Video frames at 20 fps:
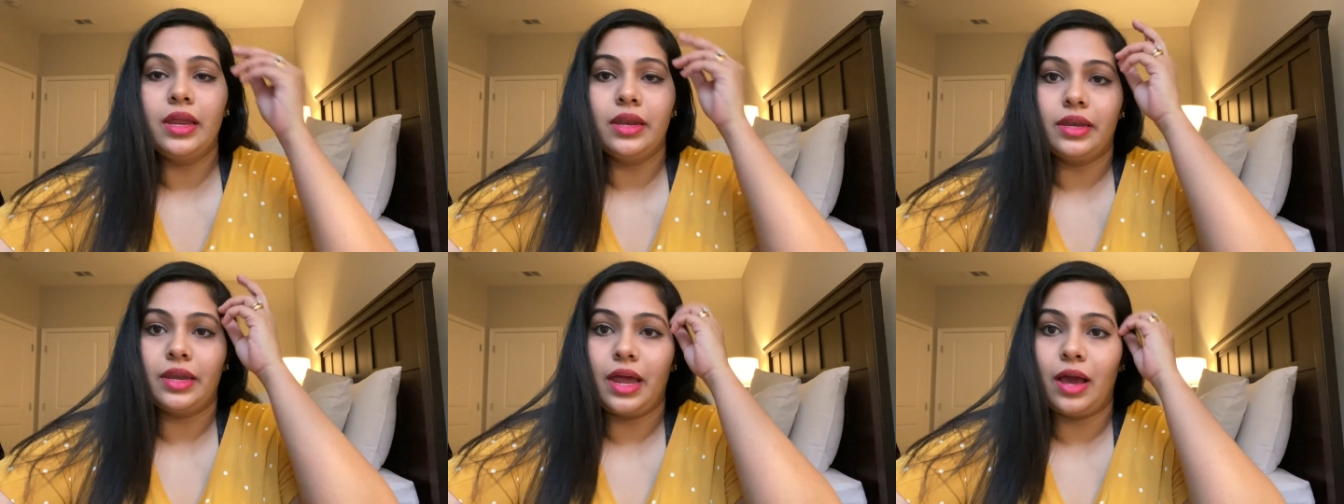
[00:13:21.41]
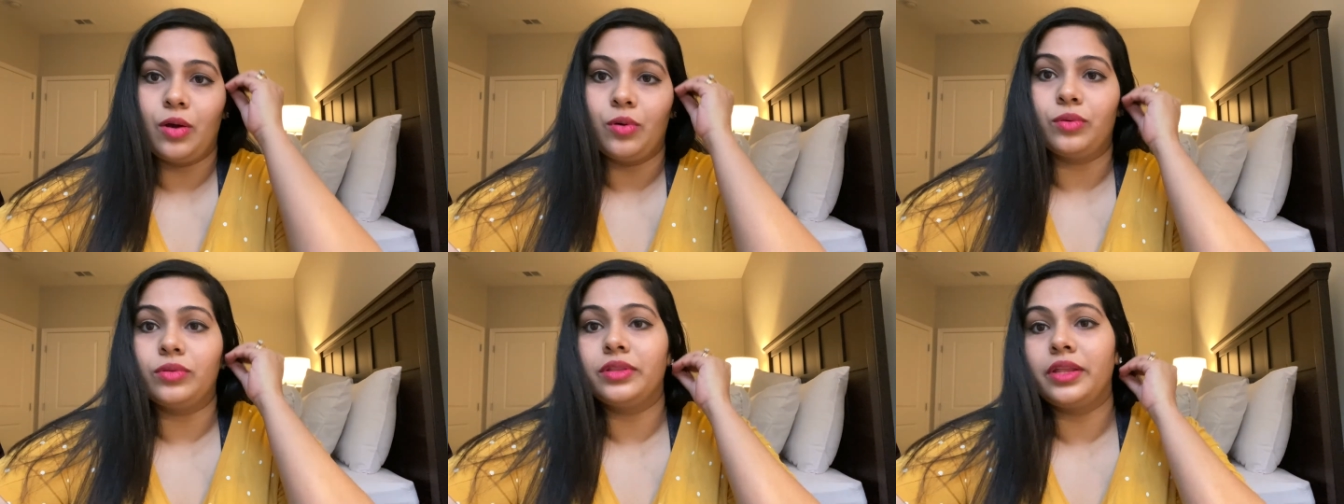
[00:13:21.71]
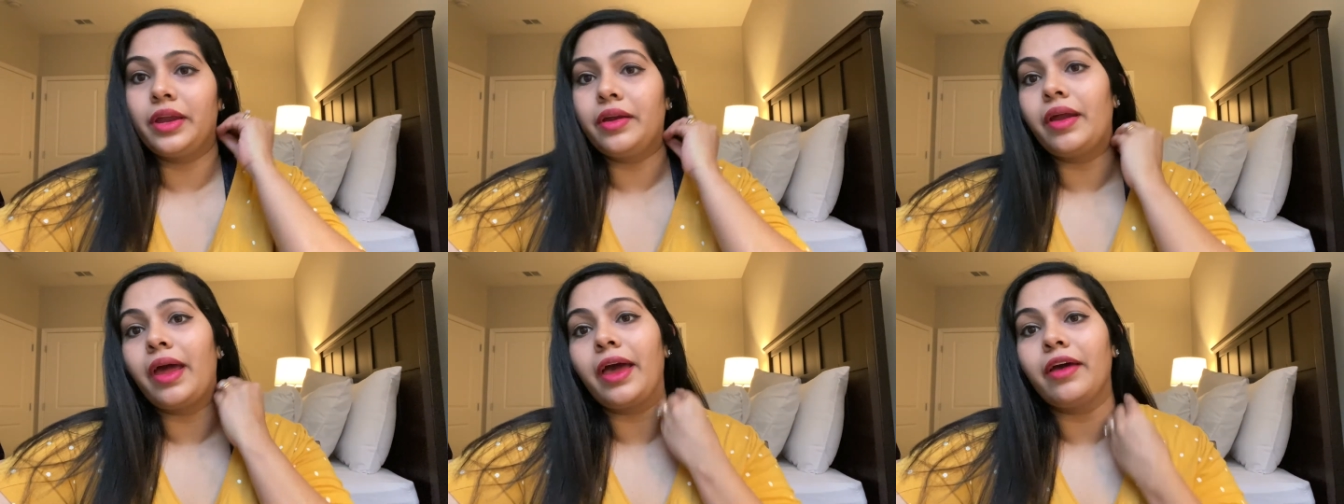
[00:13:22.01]
Now,
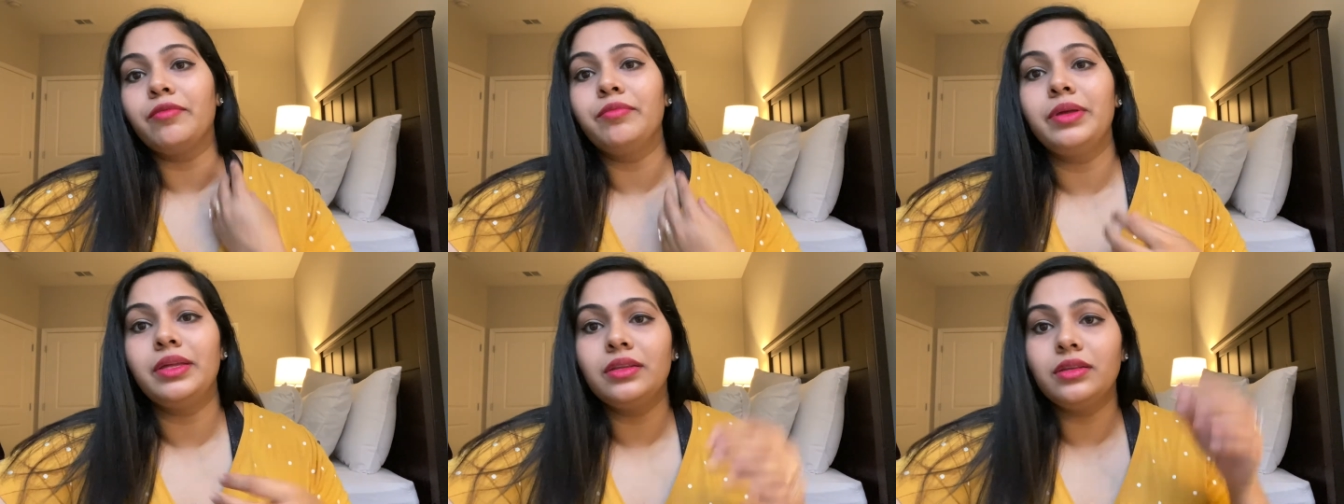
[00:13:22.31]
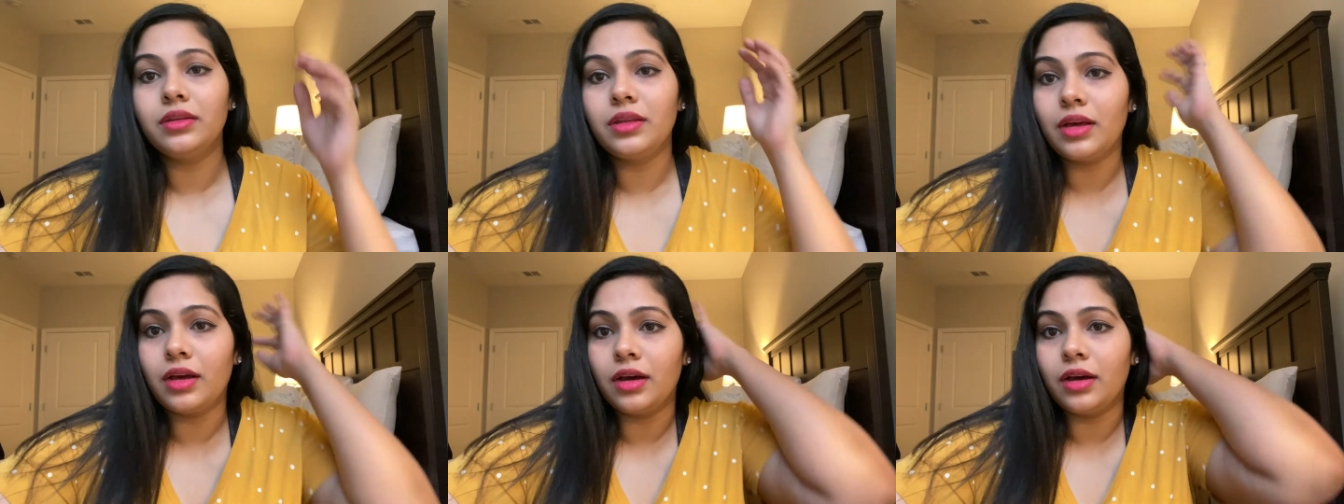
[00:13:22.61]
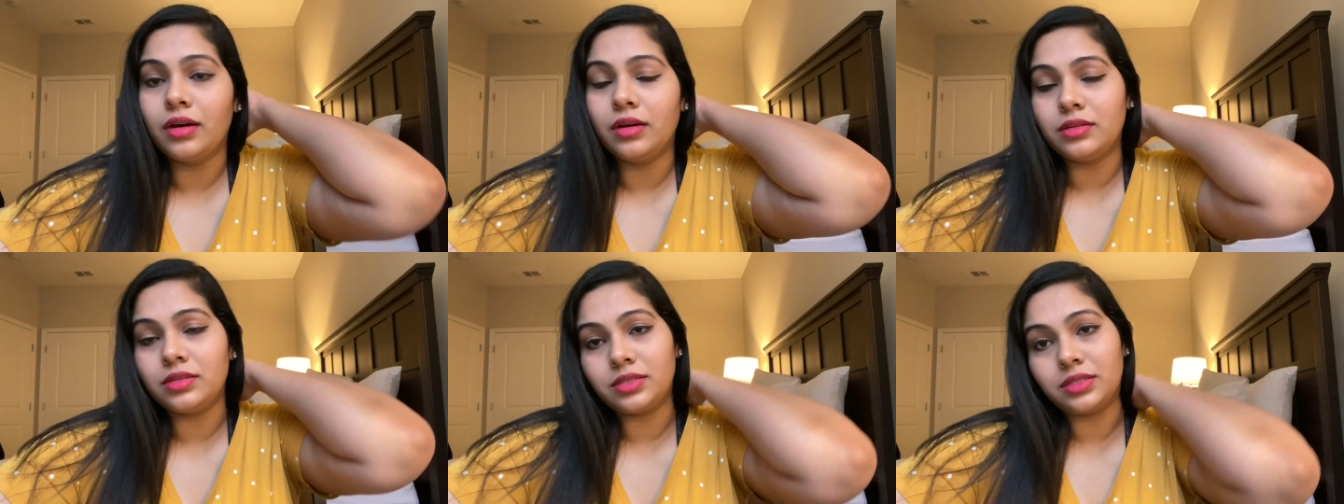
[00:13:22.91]
there have been
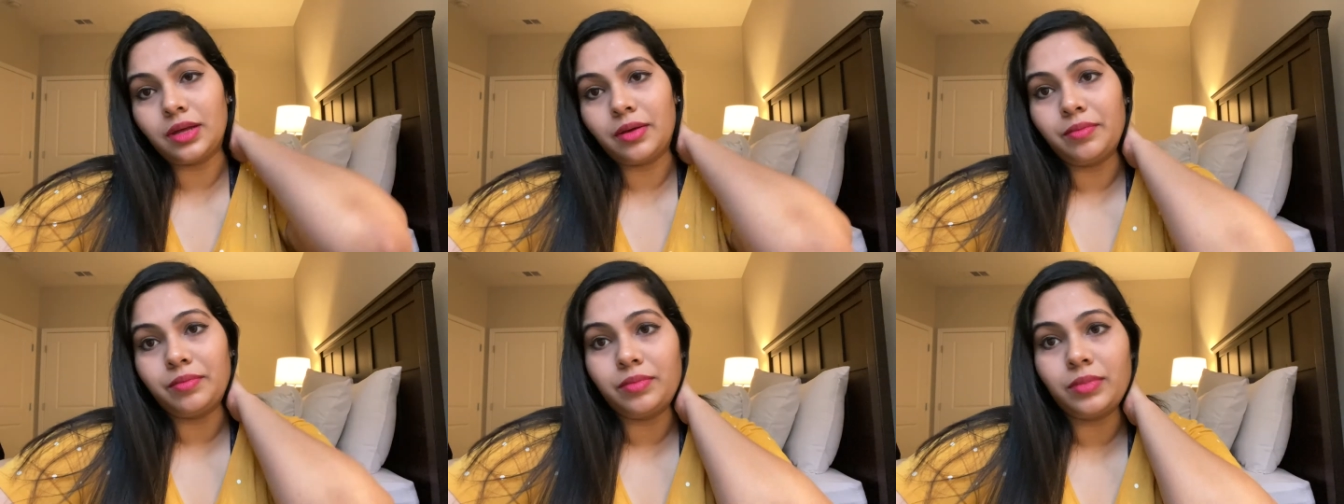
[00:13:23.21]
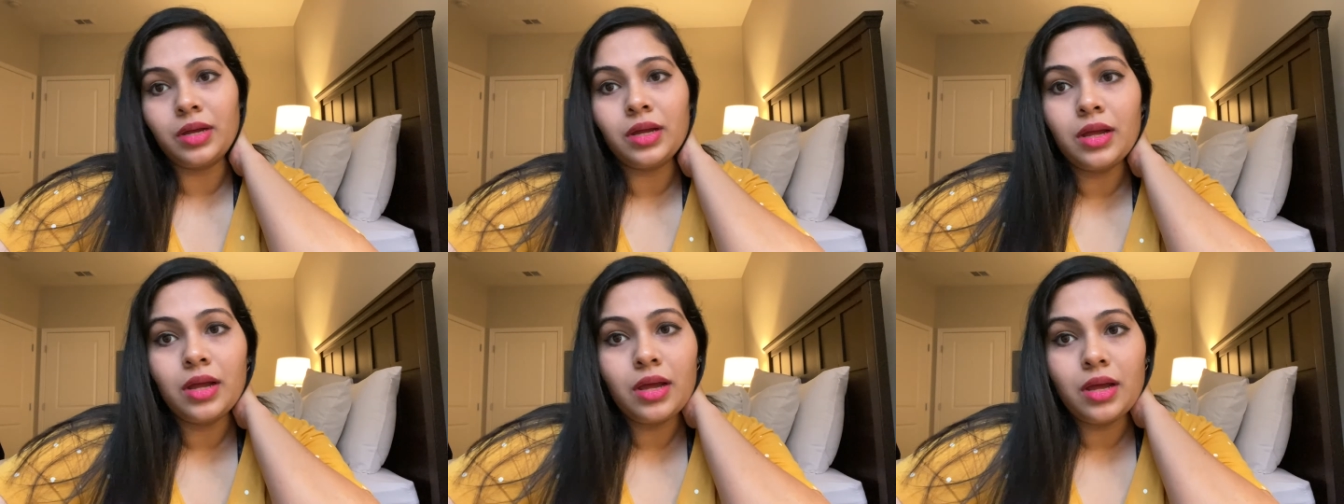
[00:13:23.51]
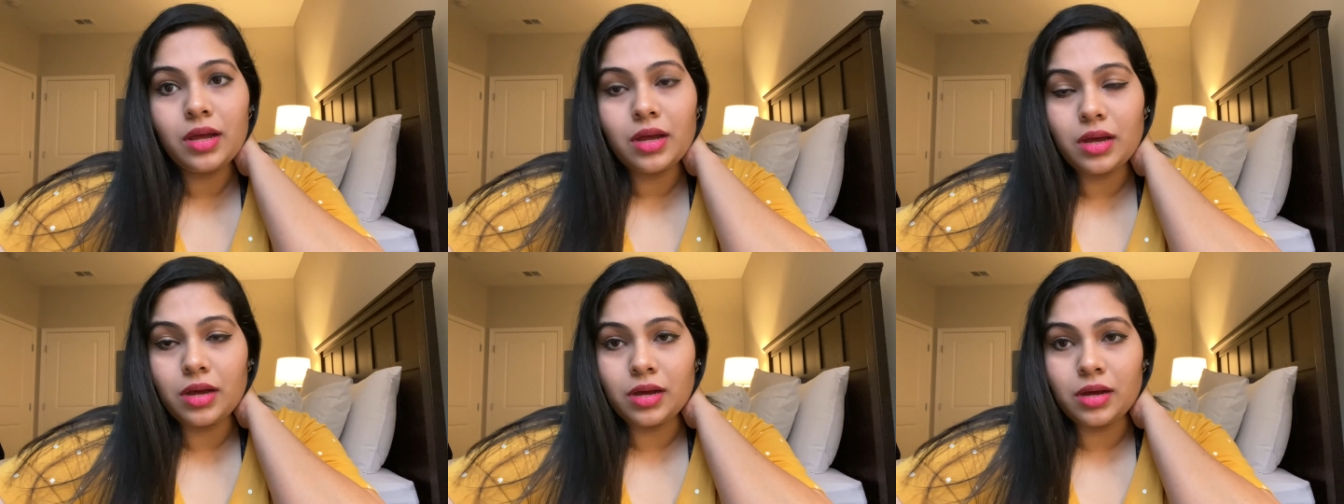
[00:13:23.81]
some
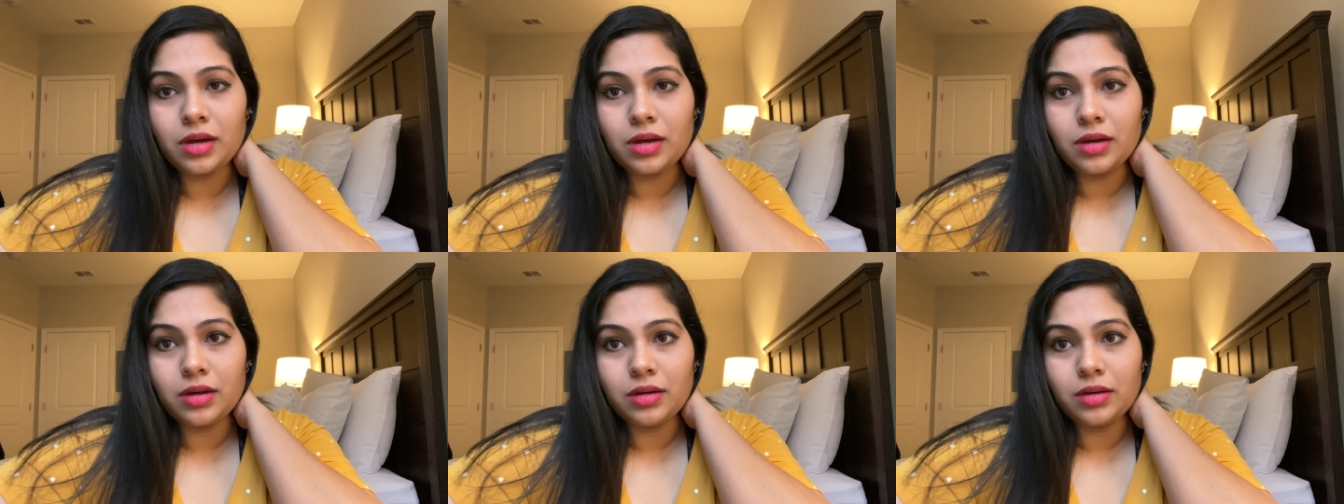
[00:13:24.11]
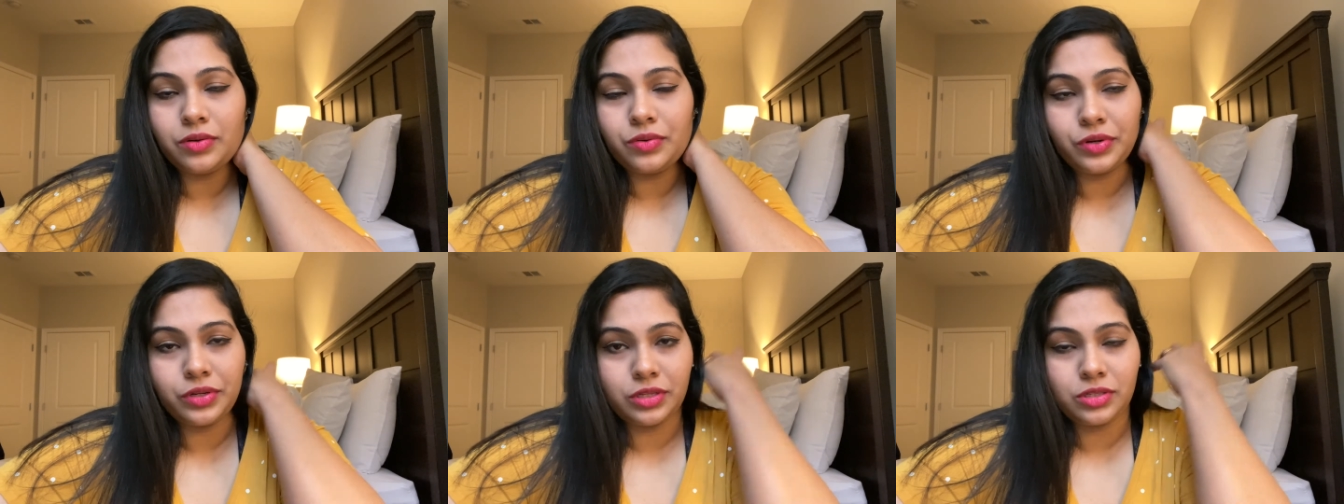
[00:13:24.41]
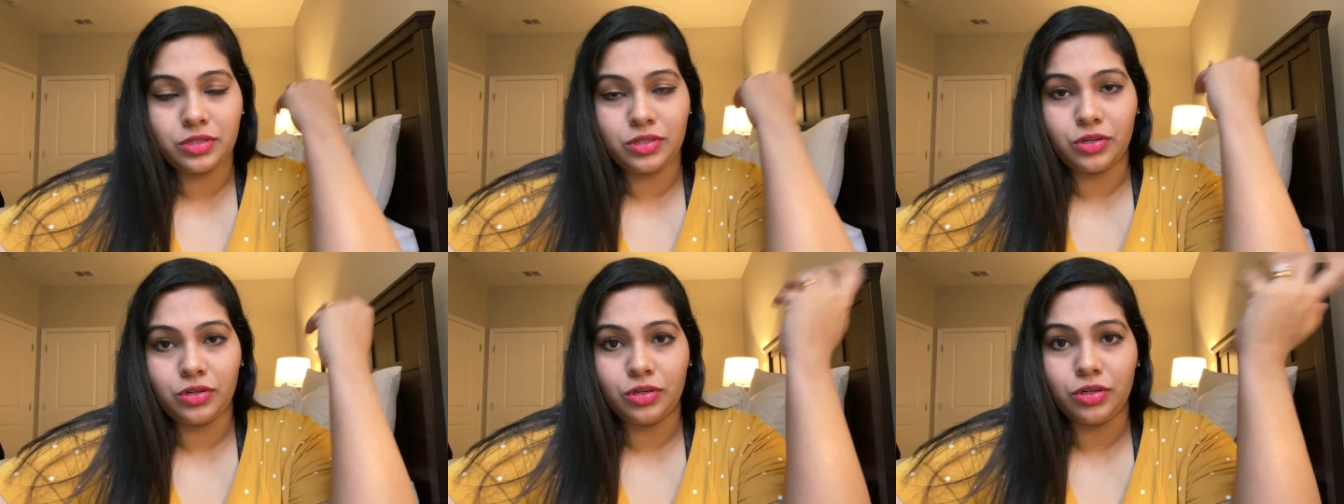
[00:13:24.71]

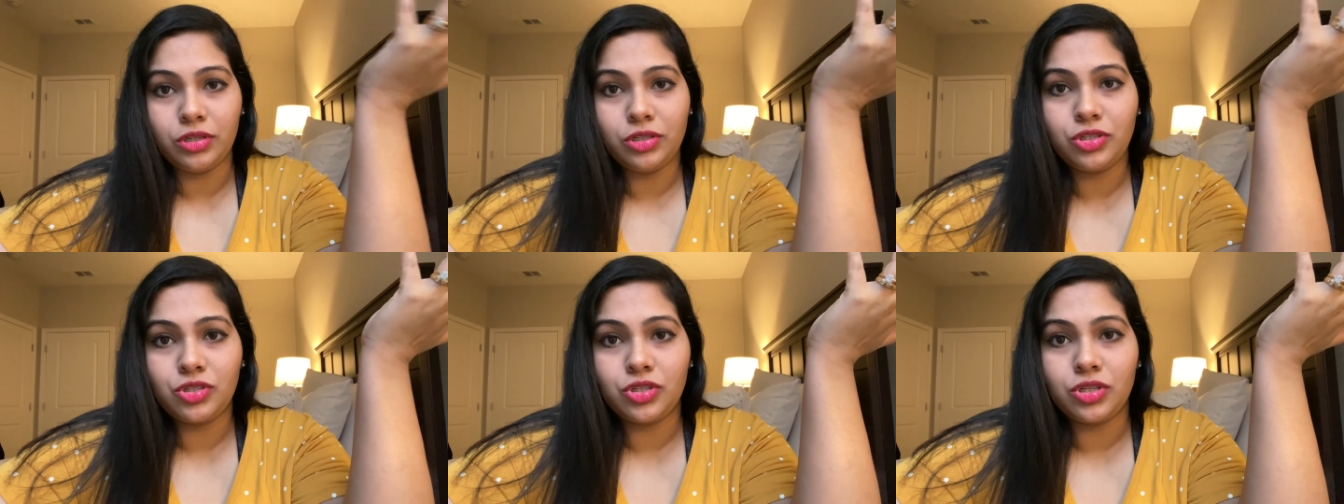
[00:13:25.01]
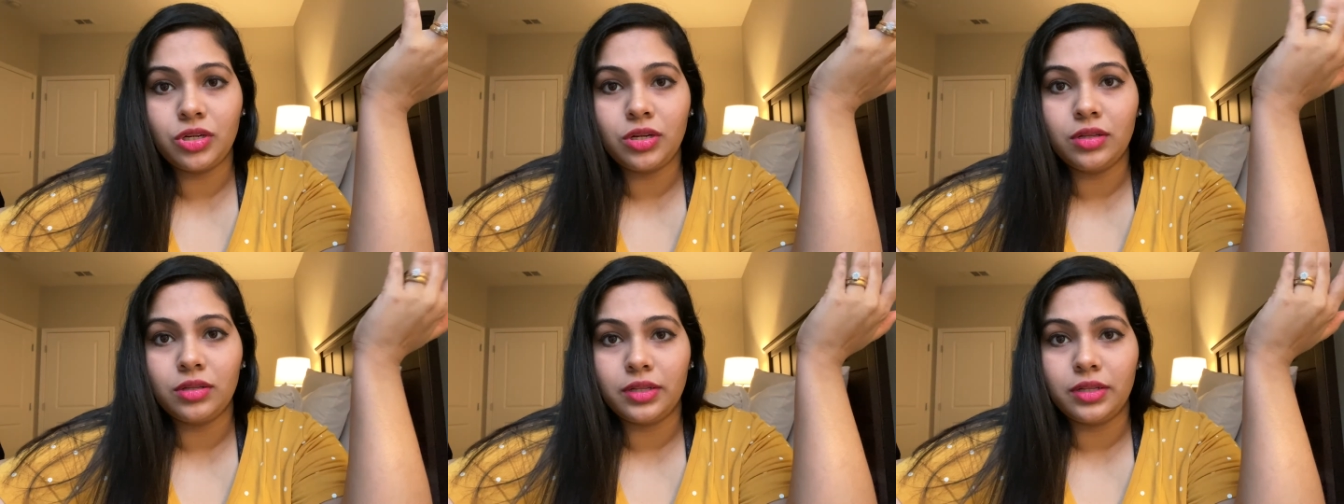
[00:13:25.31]
research